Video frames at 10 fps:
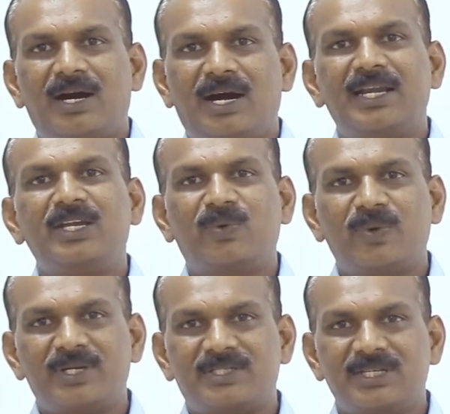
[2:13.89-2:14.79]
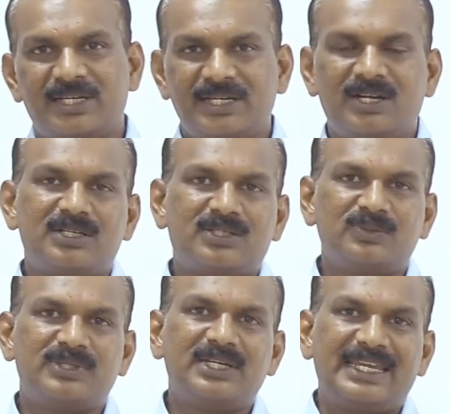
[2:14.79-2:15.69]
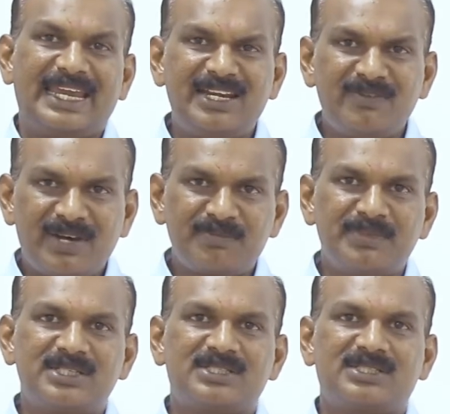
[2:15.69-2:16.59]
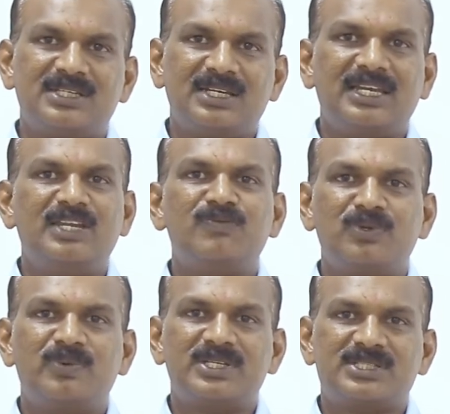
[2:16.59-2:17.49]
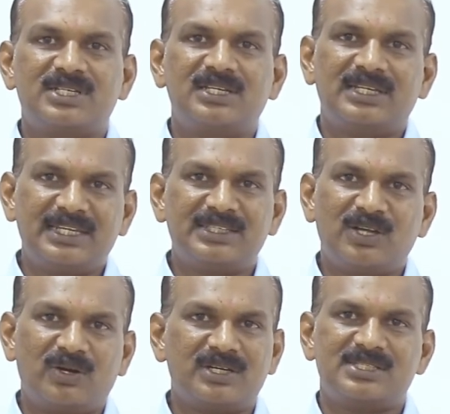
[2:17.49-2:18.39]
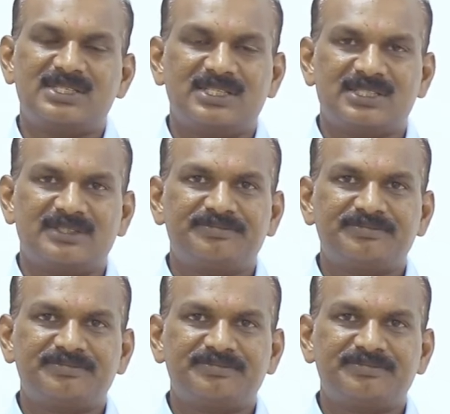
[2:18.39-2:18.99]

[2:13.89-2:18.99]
adequate regard to the environment influential in the organization.